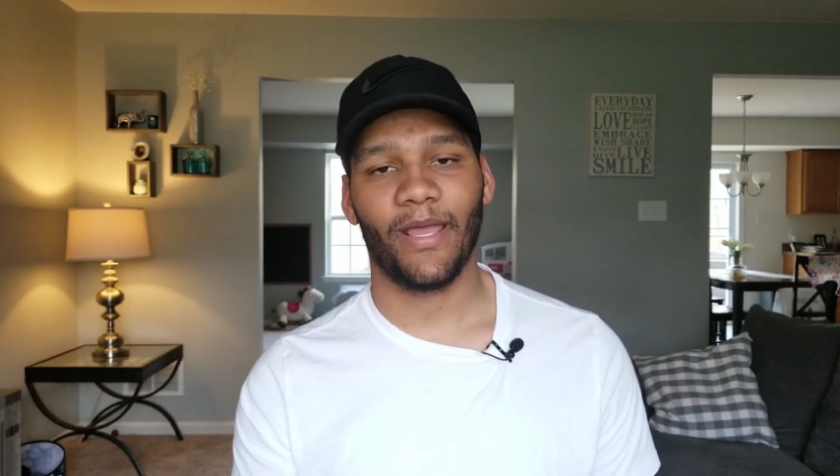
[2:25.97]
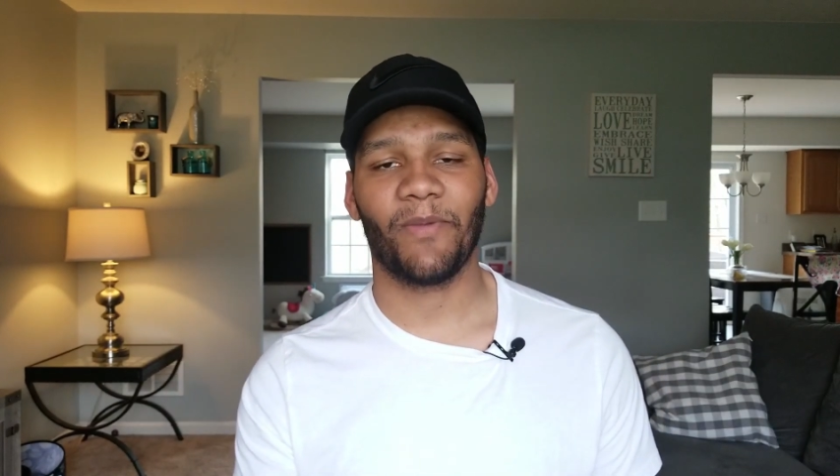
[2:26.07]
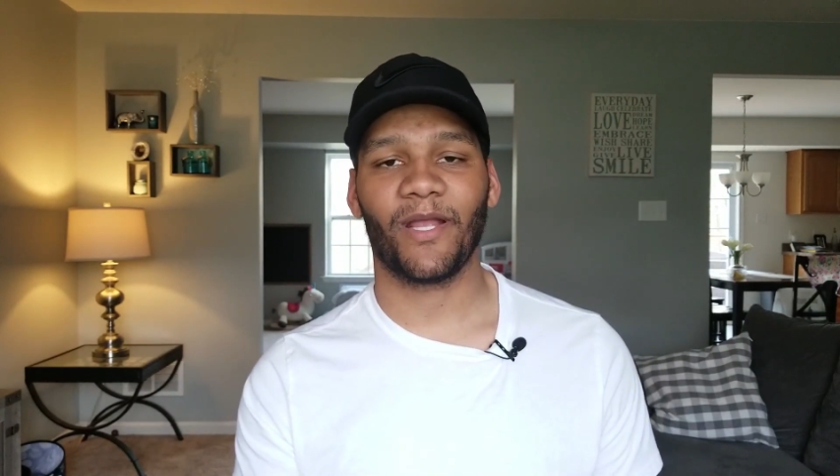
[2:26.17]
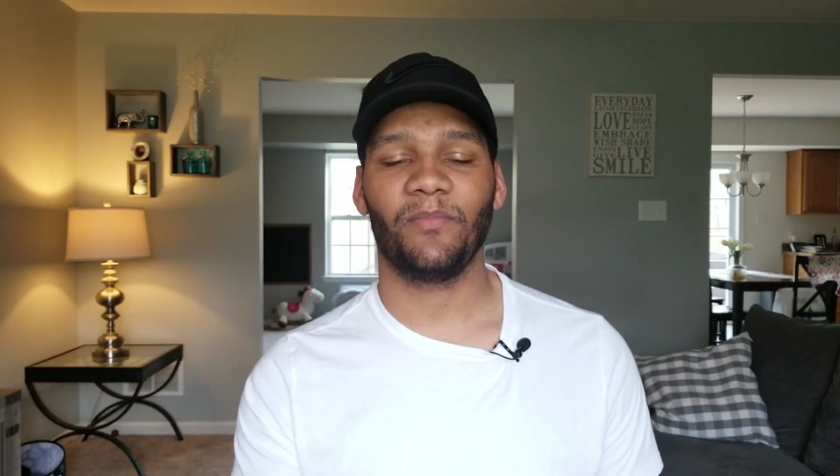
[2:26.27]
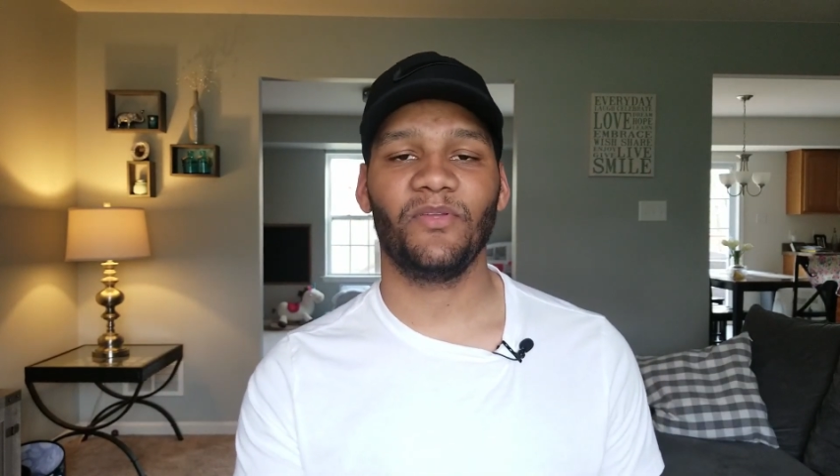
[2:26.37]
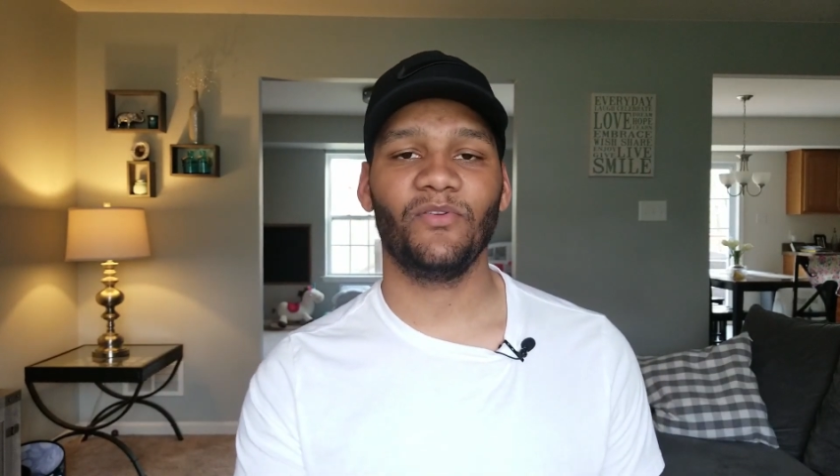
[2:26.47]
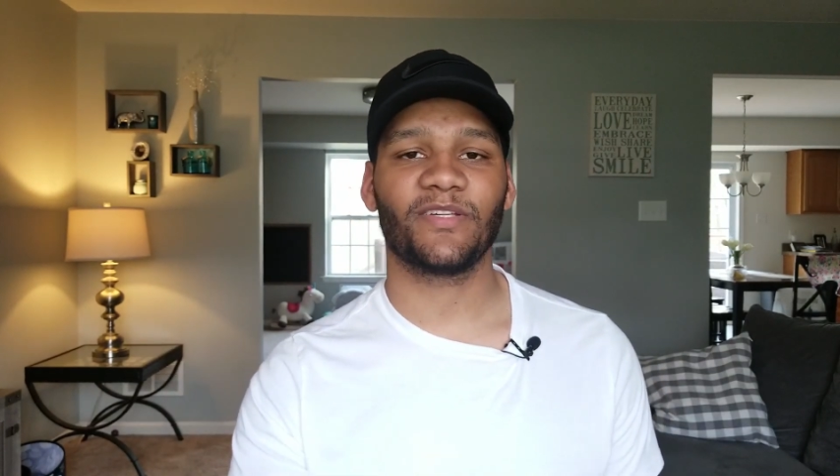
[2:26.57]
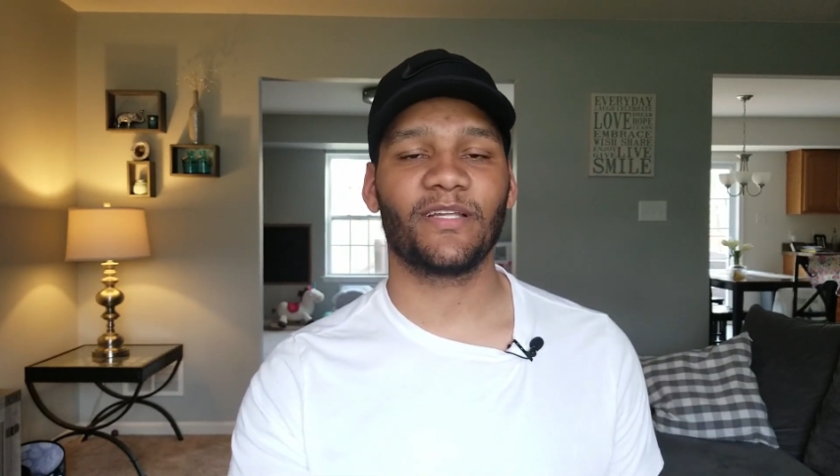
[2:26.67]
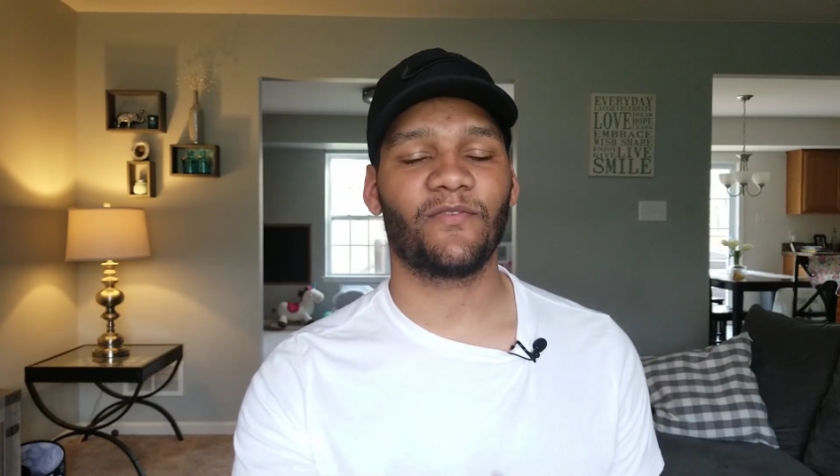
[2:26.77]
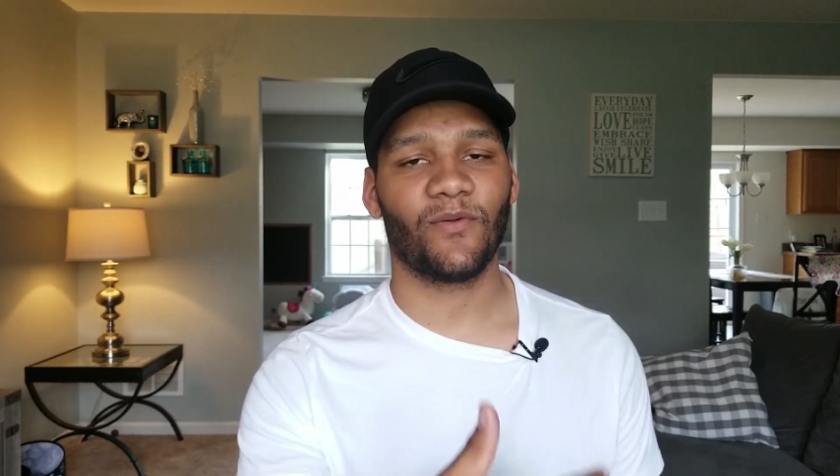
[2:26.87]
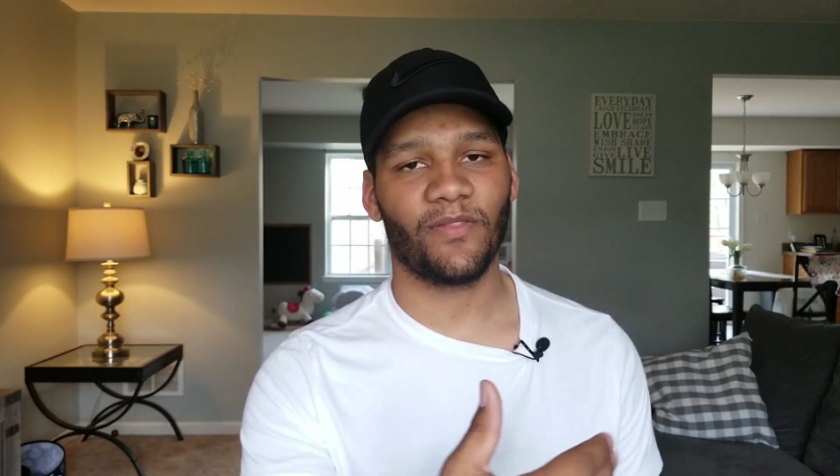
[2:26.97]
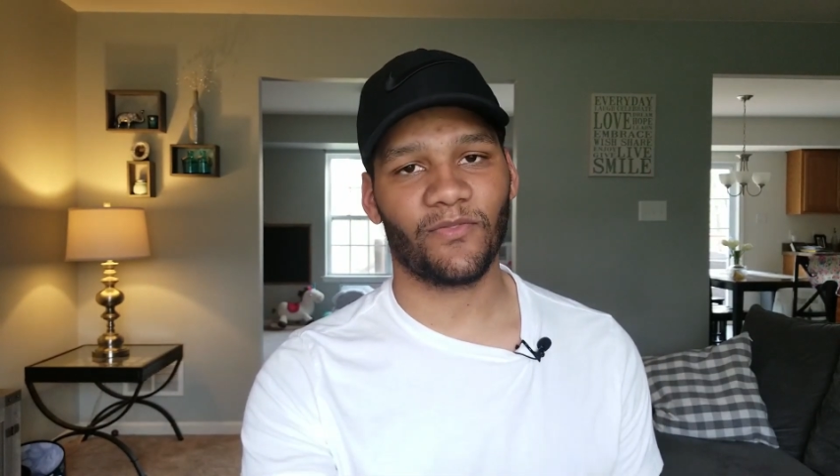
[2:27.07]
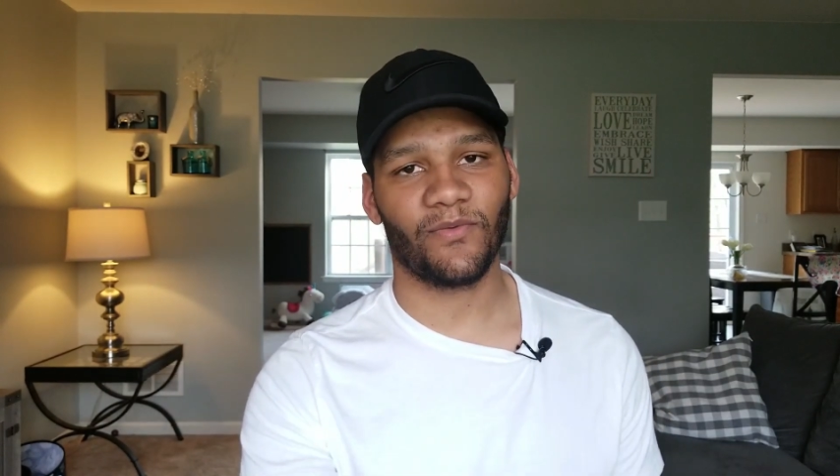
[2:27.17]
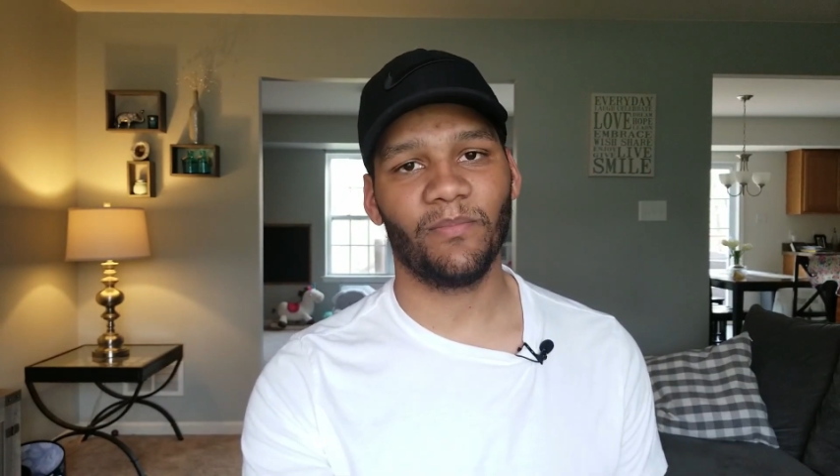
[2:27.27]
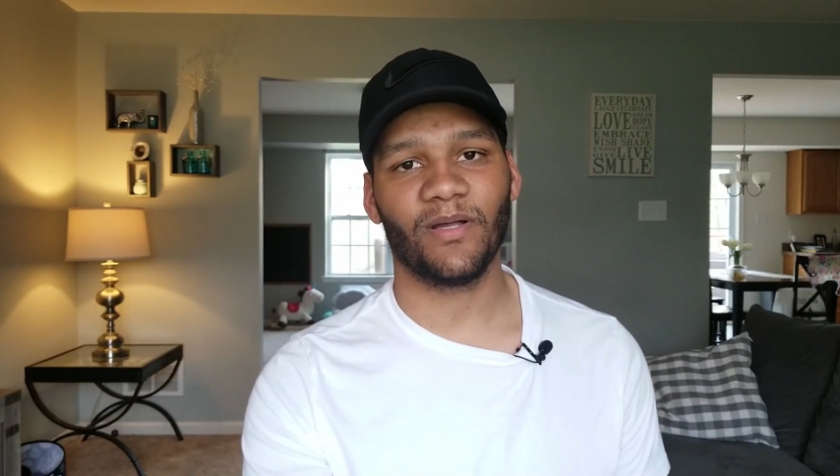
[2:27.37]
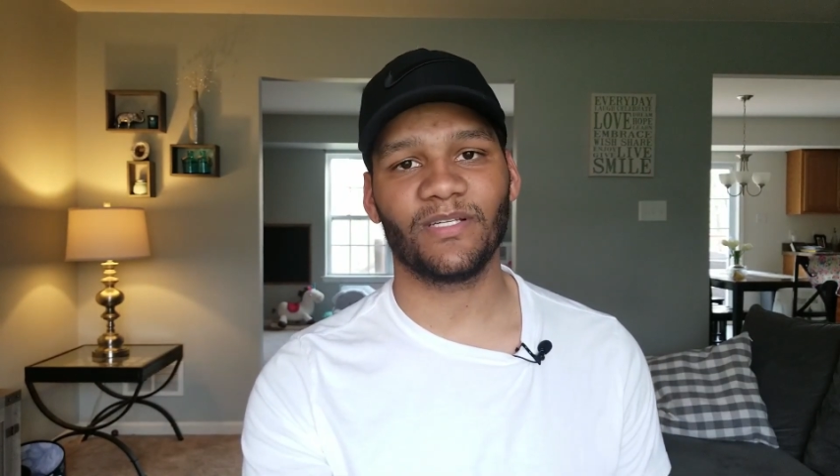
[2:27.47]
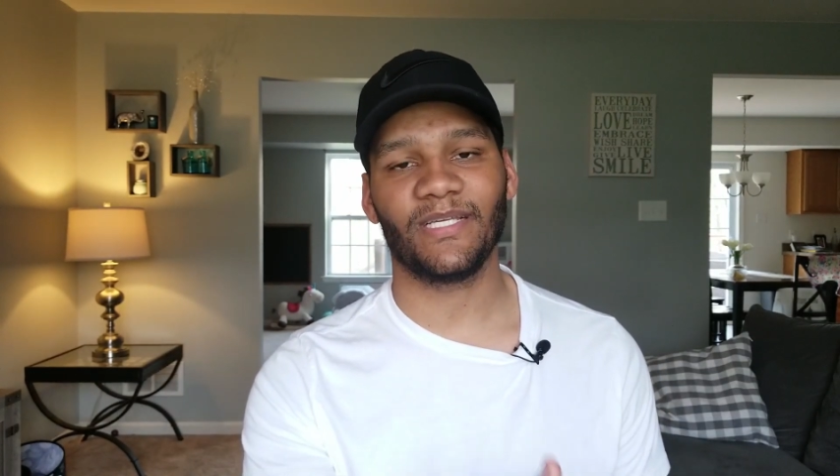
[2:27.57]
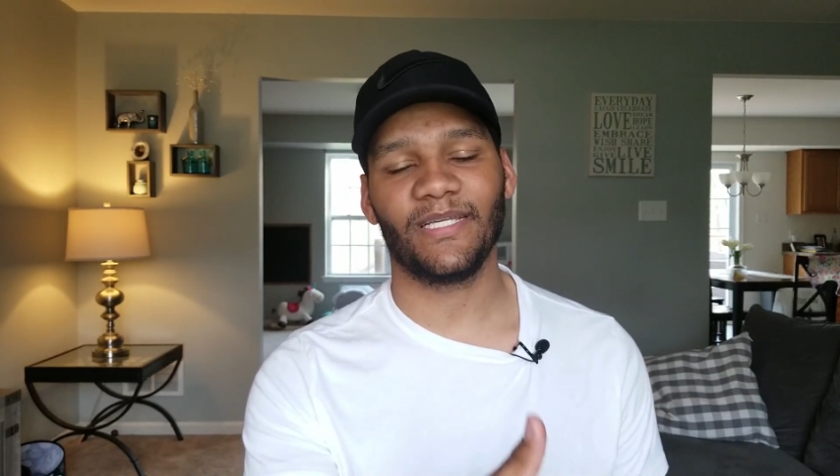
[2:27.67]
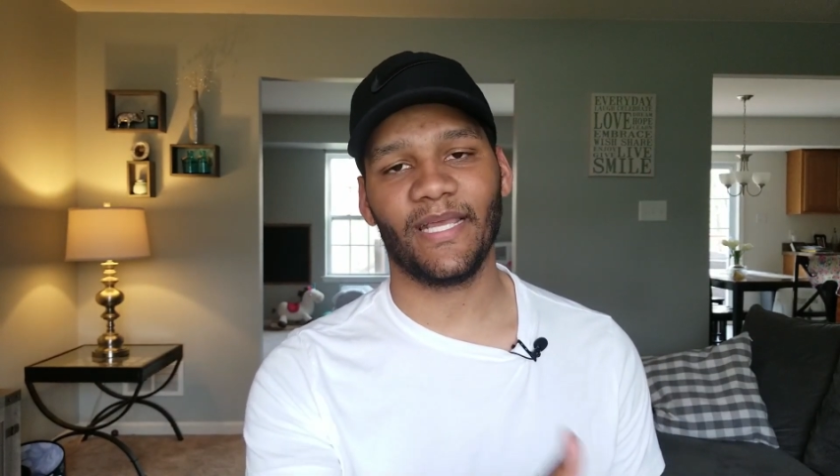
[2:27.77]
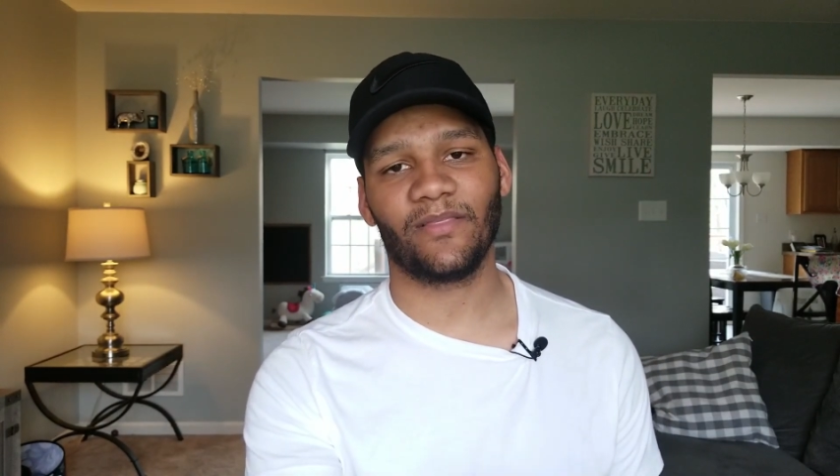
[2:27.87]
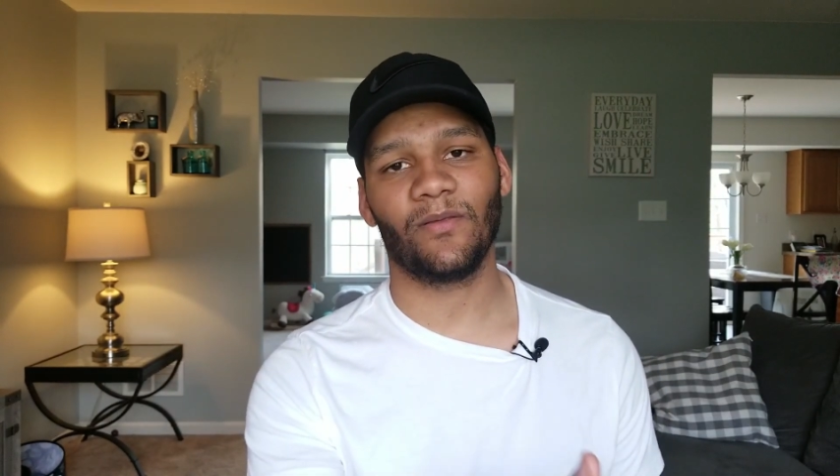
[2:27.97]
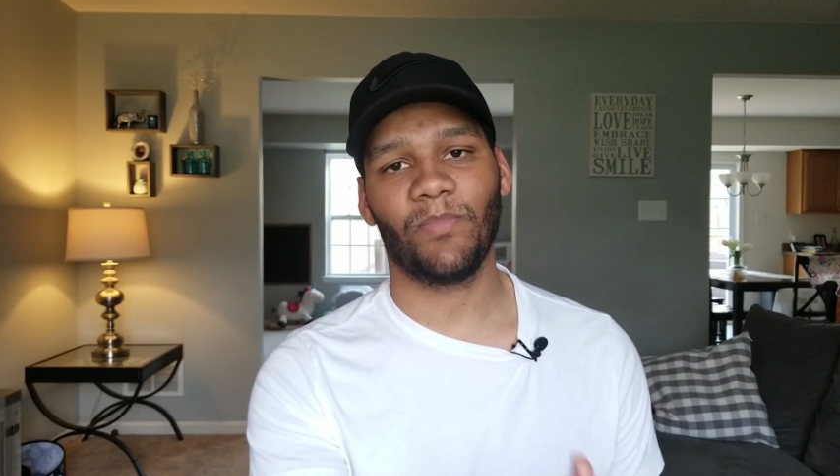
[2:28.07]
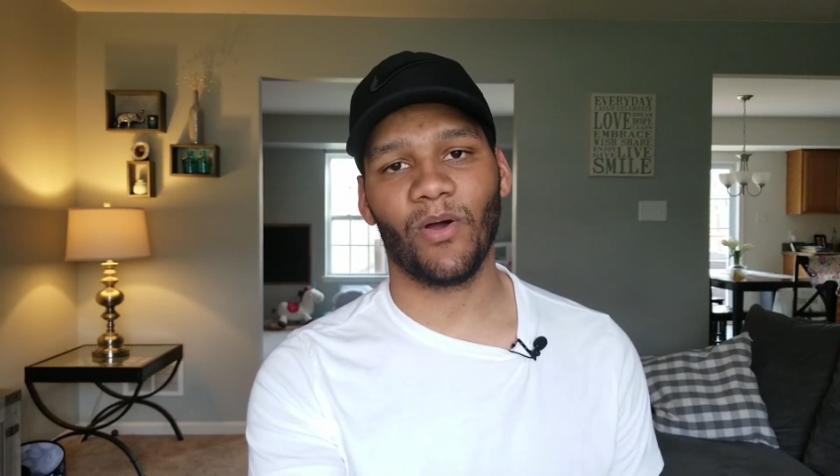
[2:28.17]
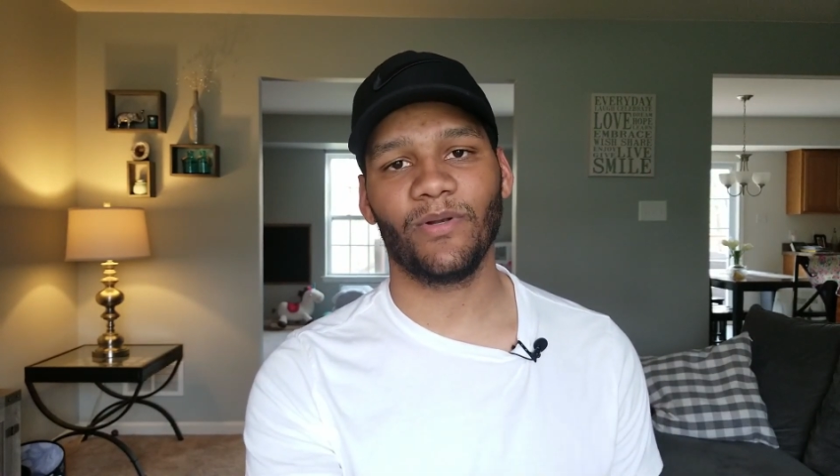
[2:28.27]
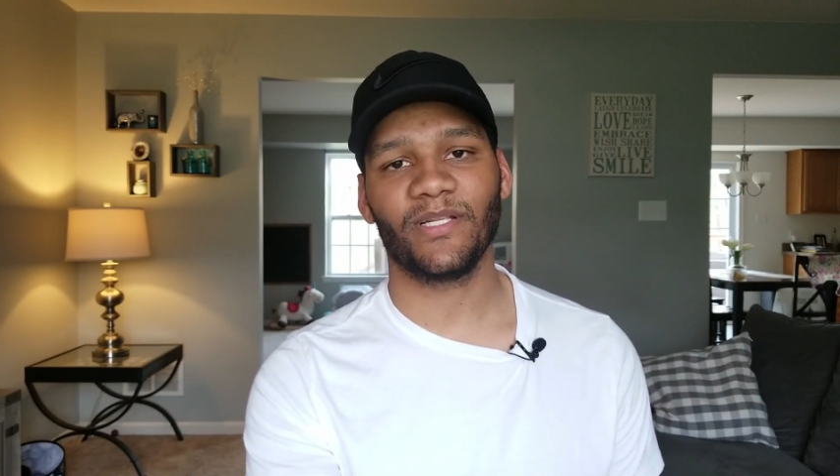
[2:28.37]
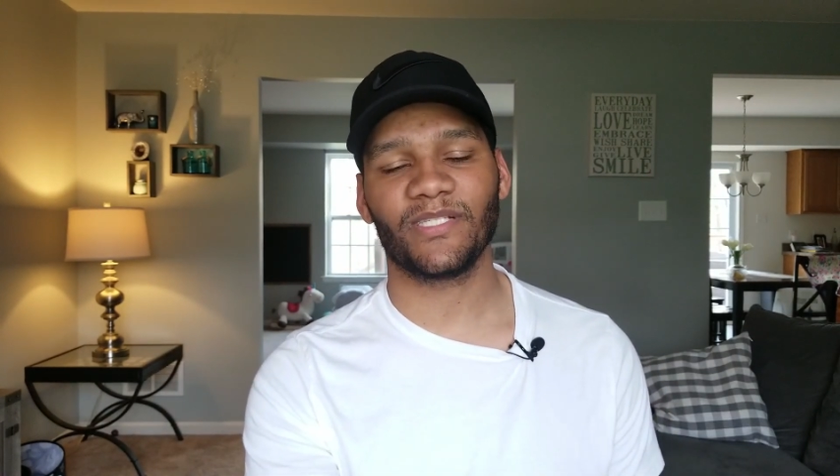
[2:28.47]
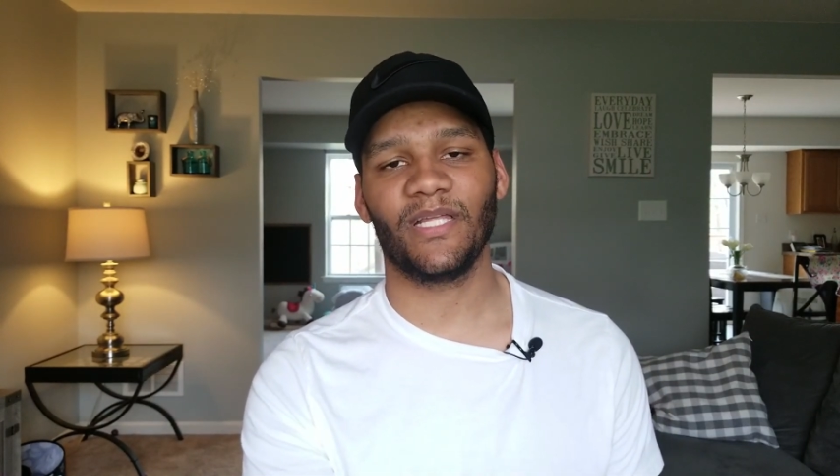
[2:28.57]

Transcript: Am I going to be using it for the three months to get the bonus?